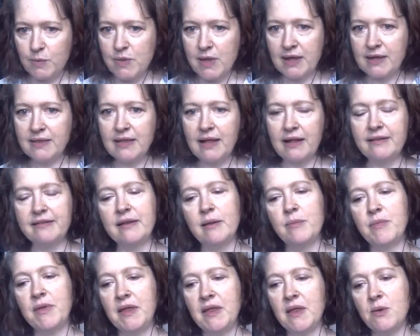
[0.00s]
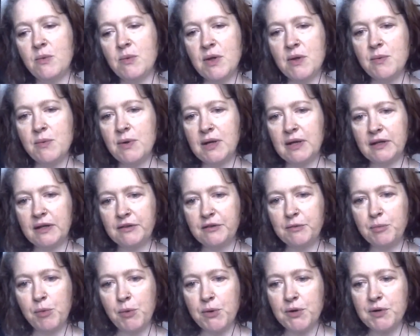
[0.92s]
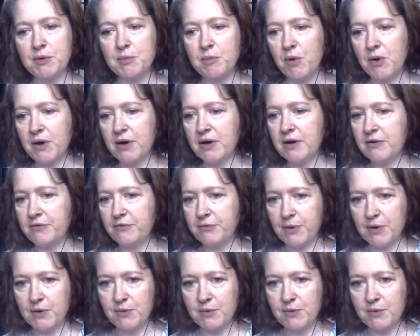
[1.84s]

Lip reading: like that's something that we would explore more if we